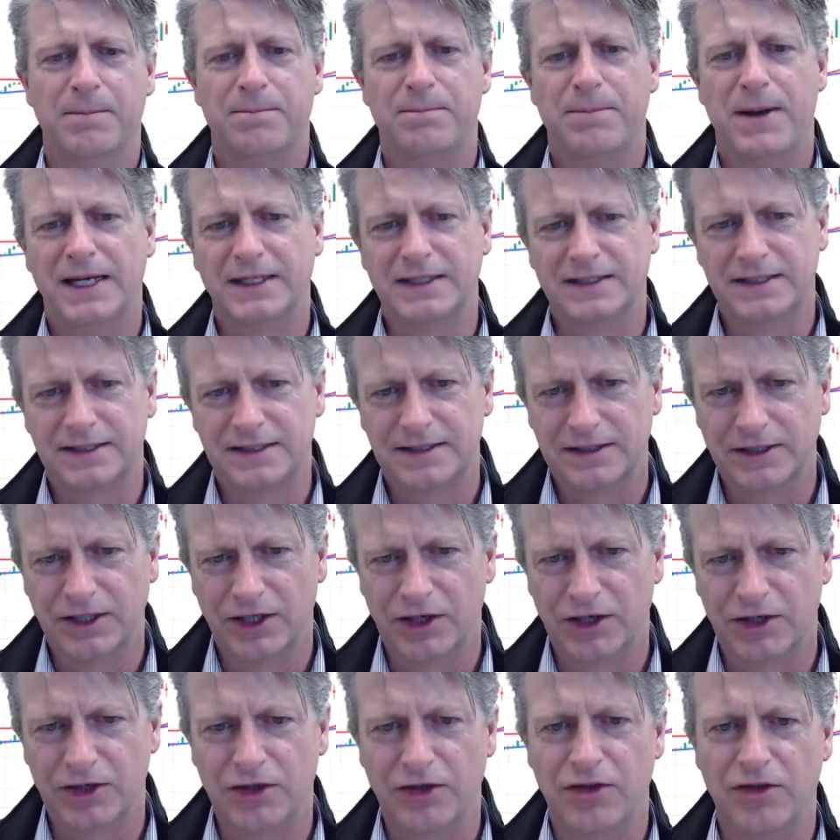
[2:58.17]
But
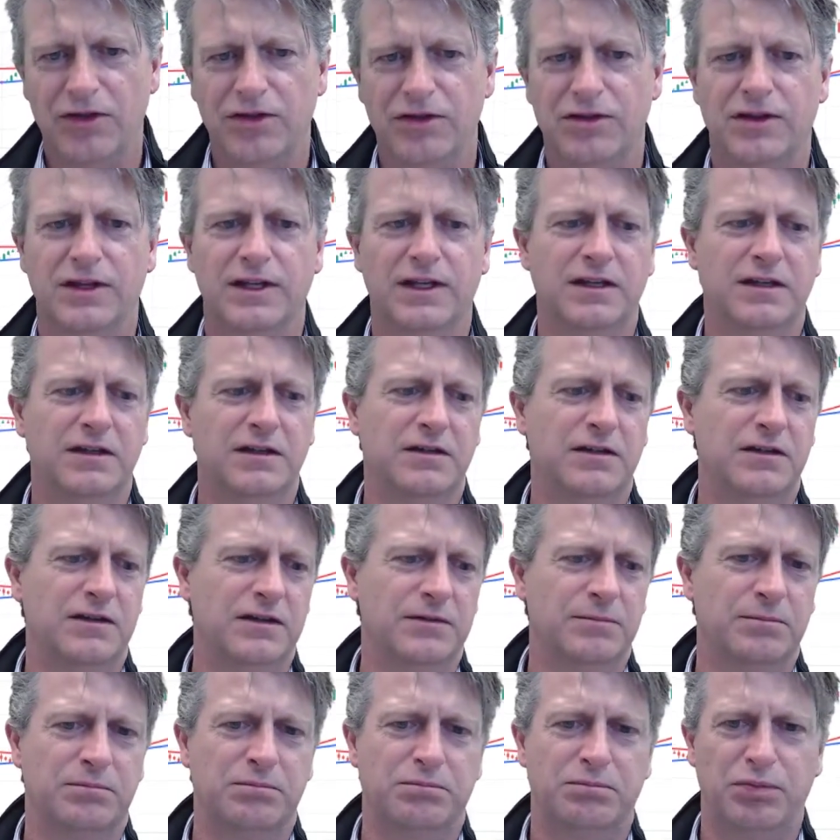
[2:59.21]

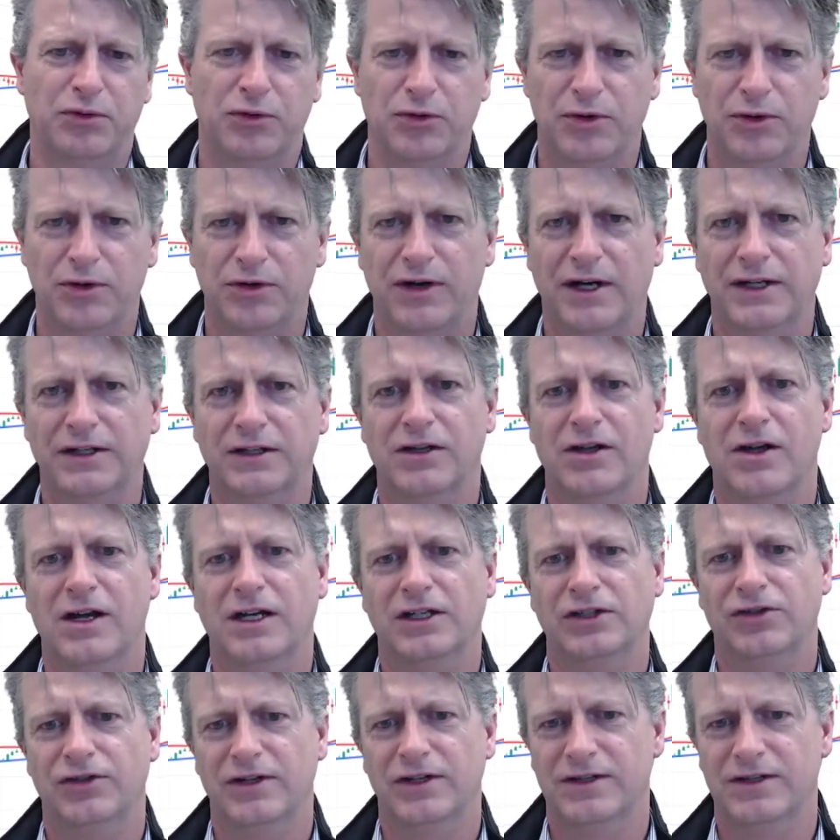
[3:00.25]
the broader
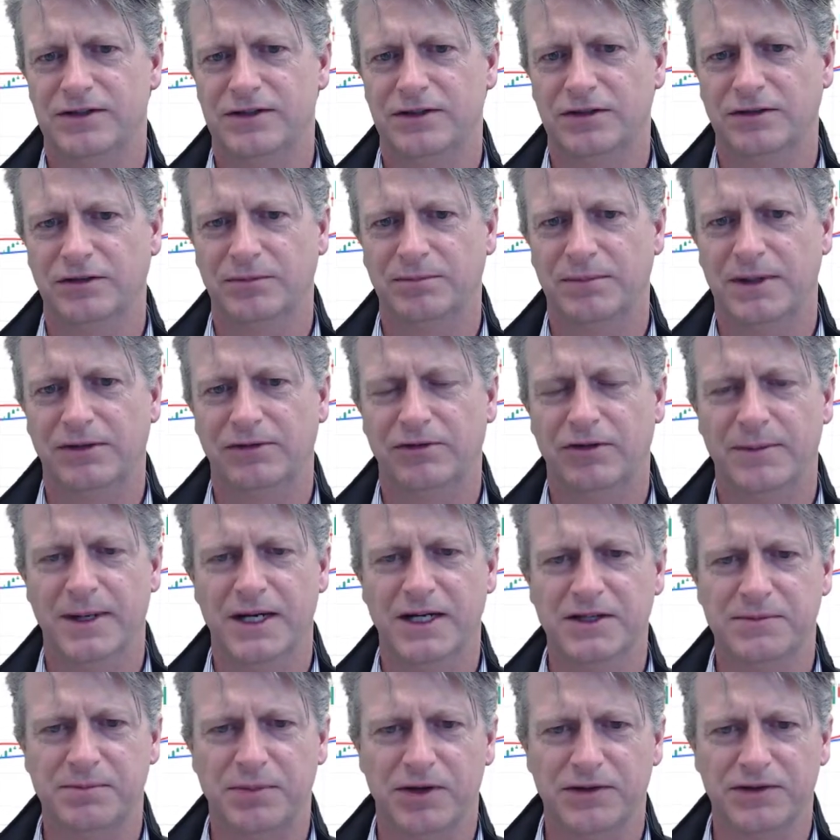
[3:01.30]
underlying trend
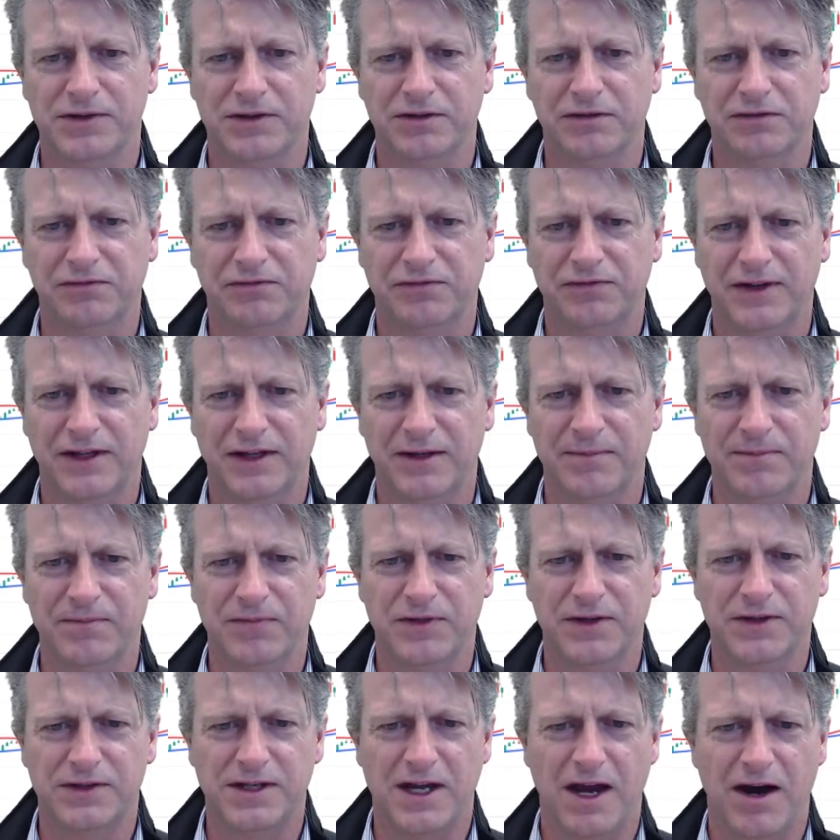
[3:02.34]
remains positive.
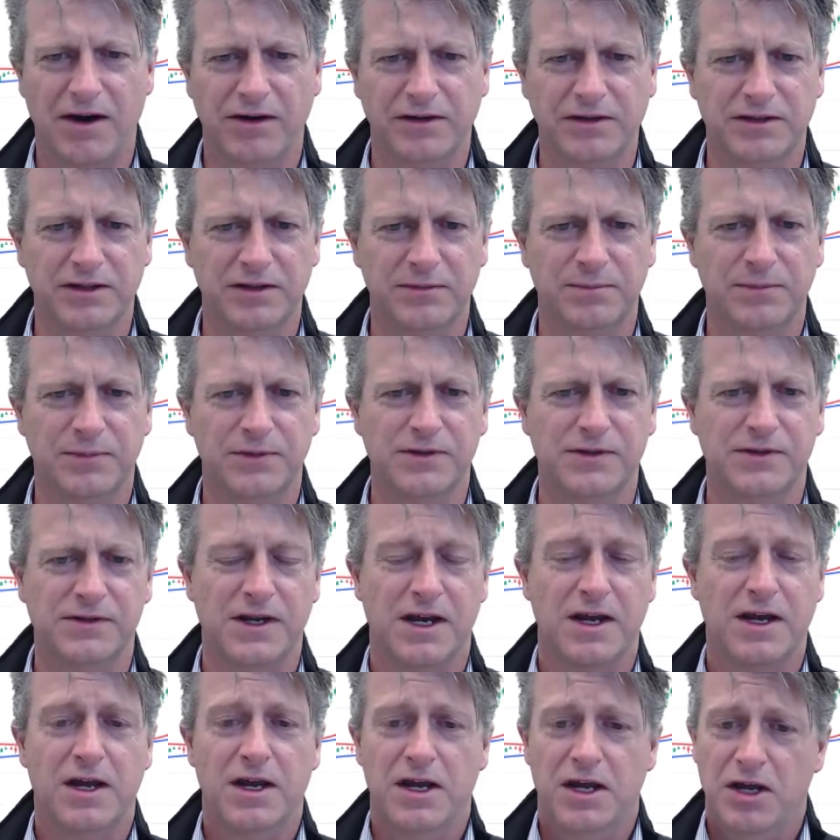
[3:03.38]
This current dip is
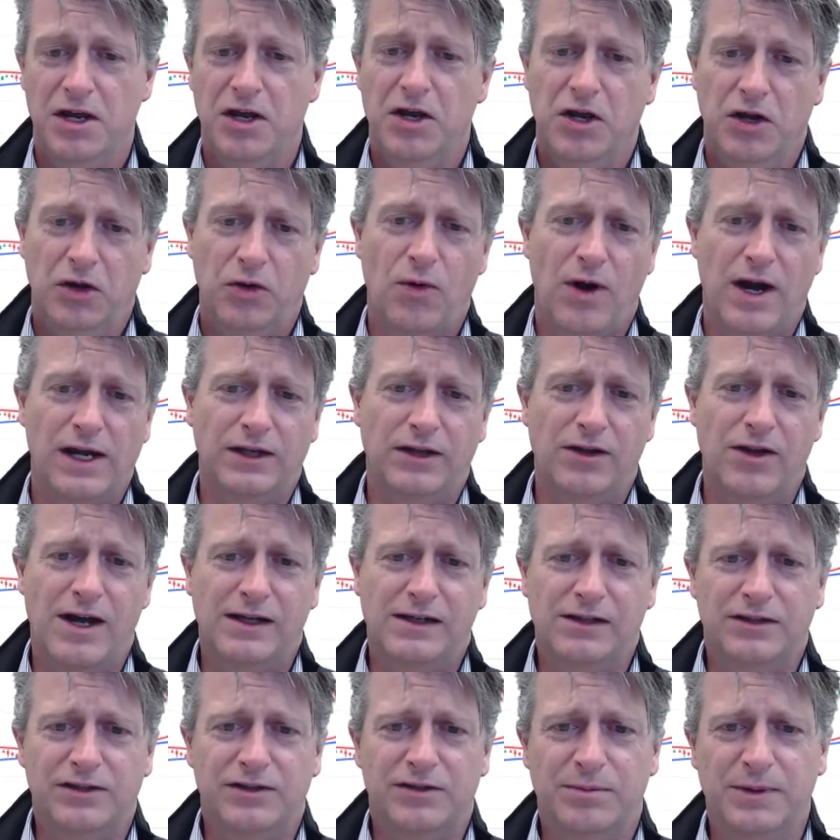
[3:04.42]
quite
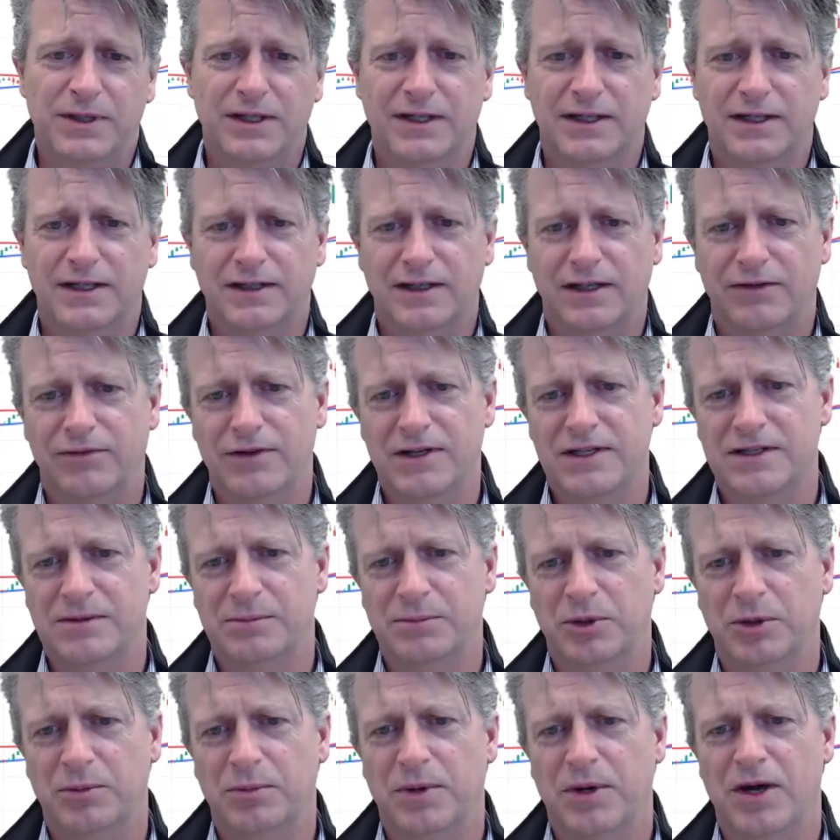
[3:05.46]
likely to be a
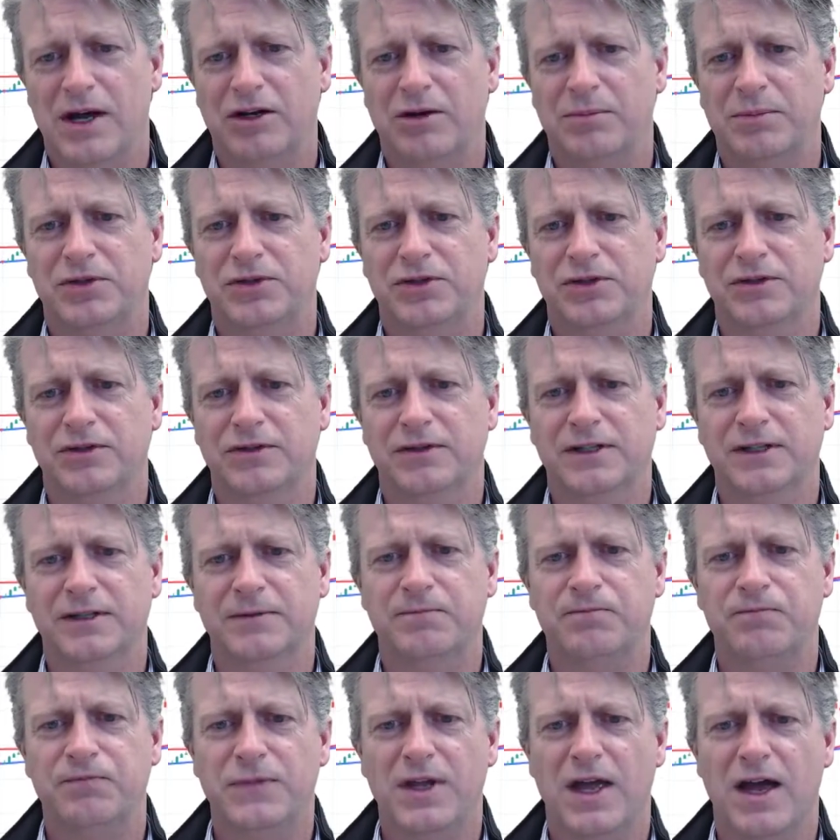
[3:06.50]
reasonable buying opportunity.
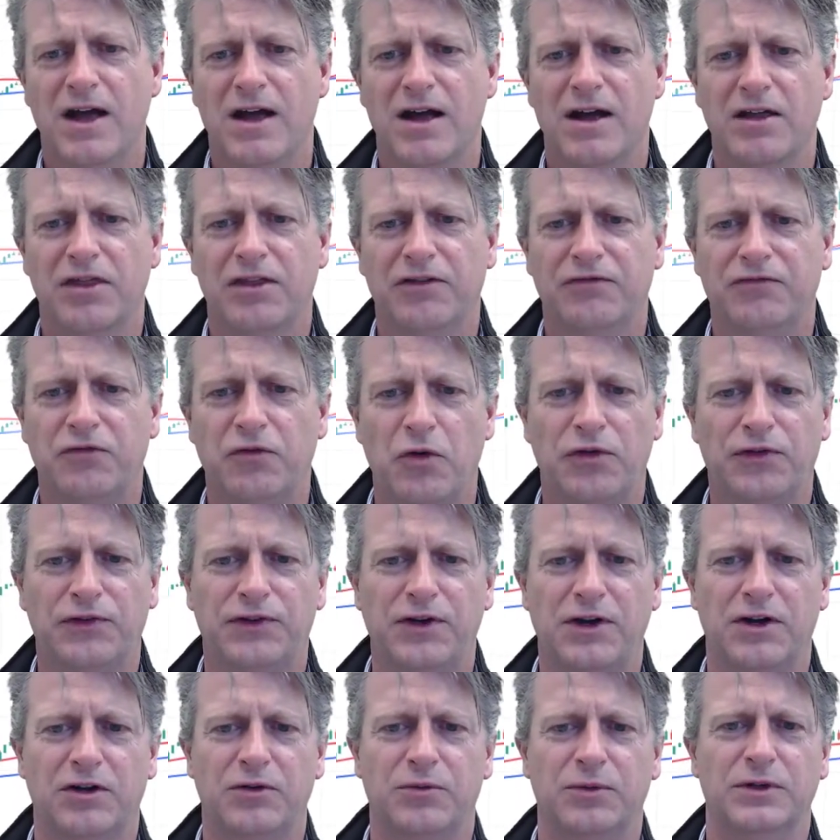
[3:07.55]
The fourth
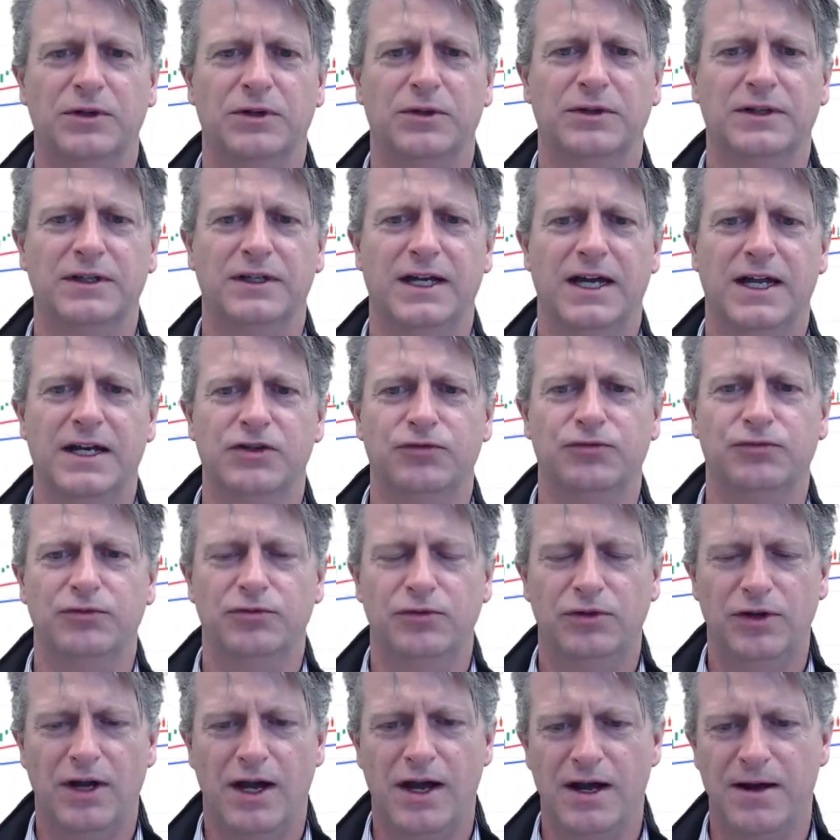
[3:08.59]
stock we're looking at is
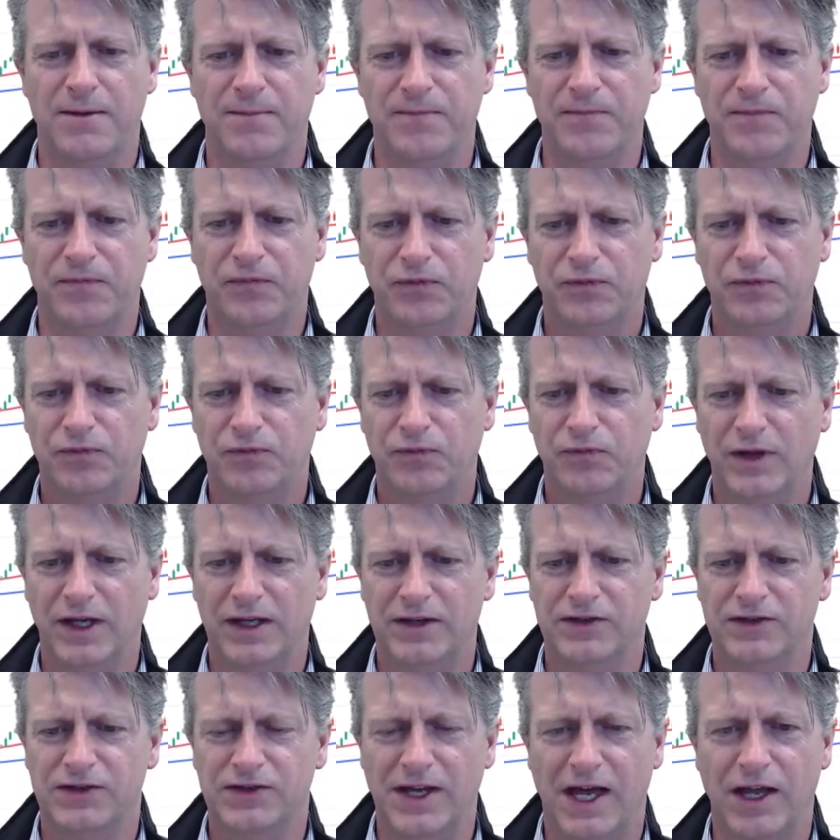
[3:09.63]

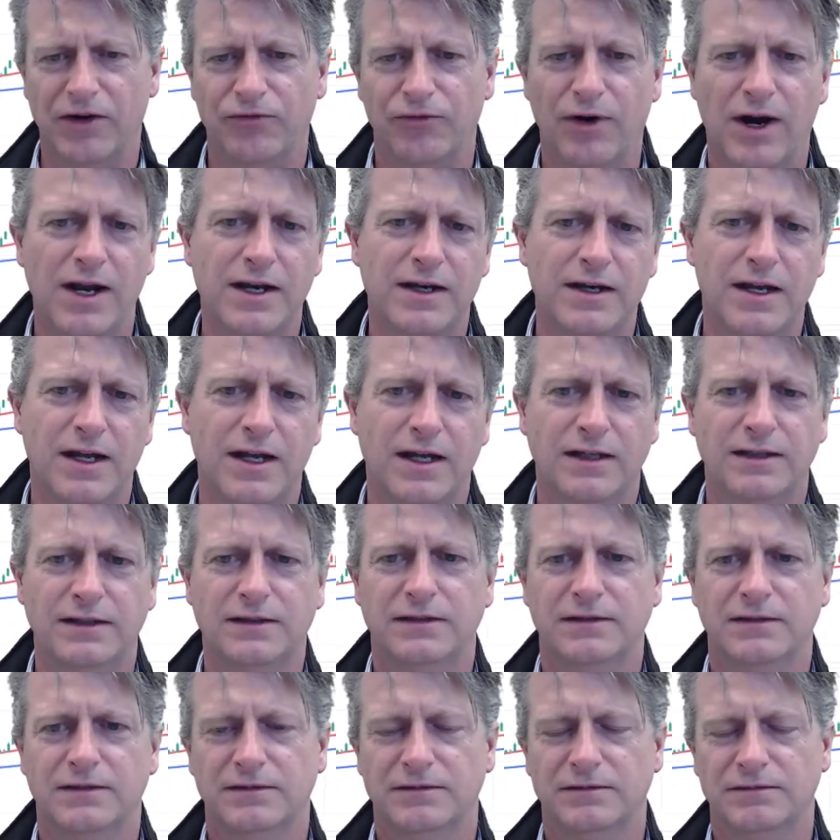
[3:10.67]
Sunrun,
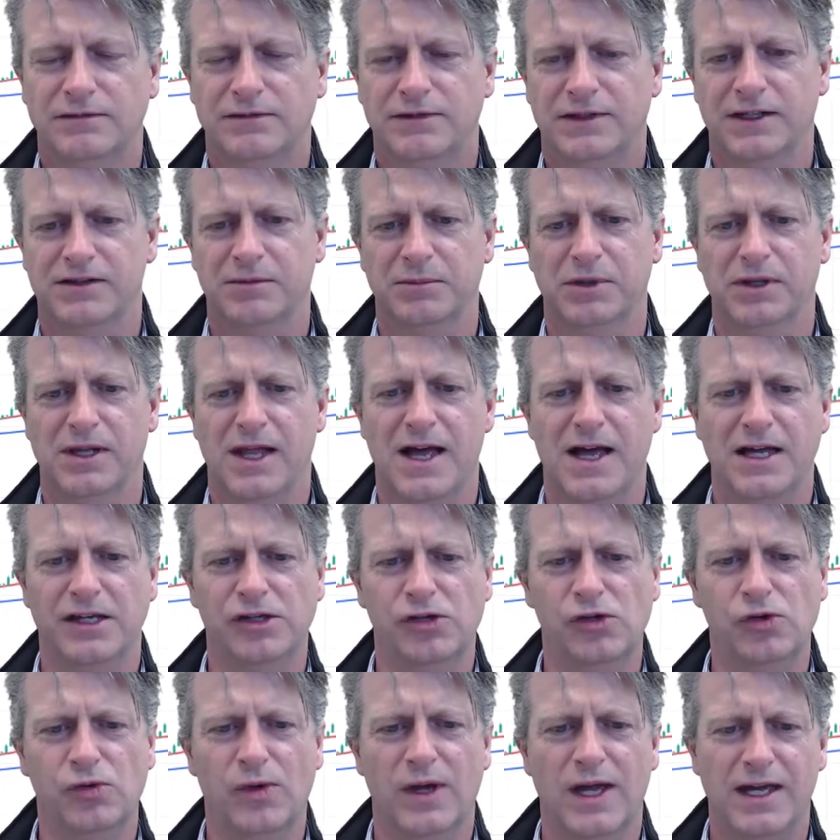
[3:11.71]
ticker symbol
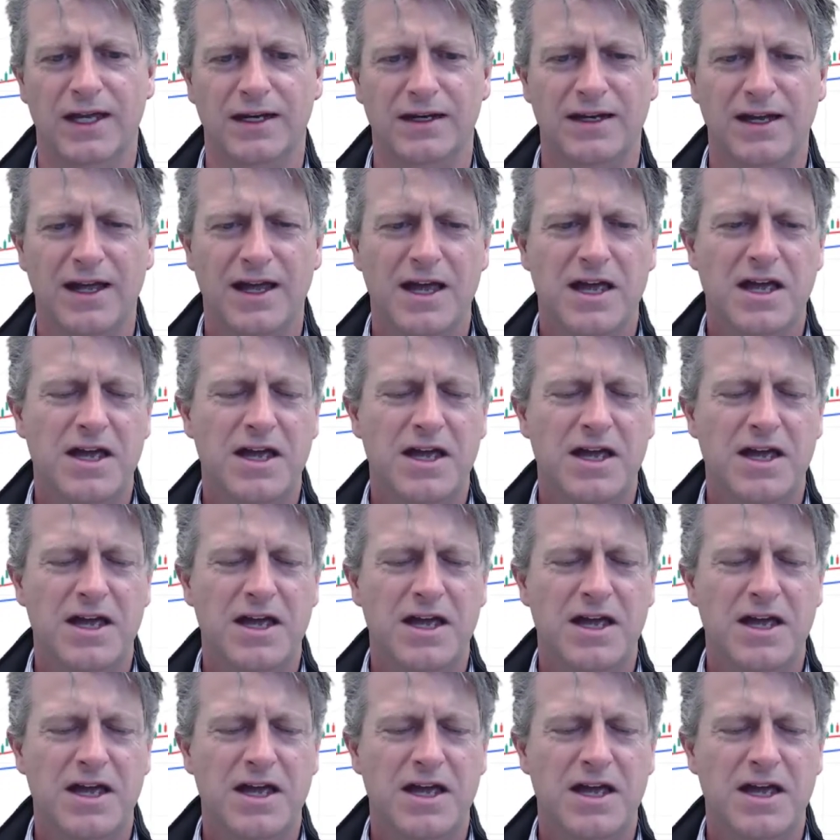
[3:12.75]
RUN.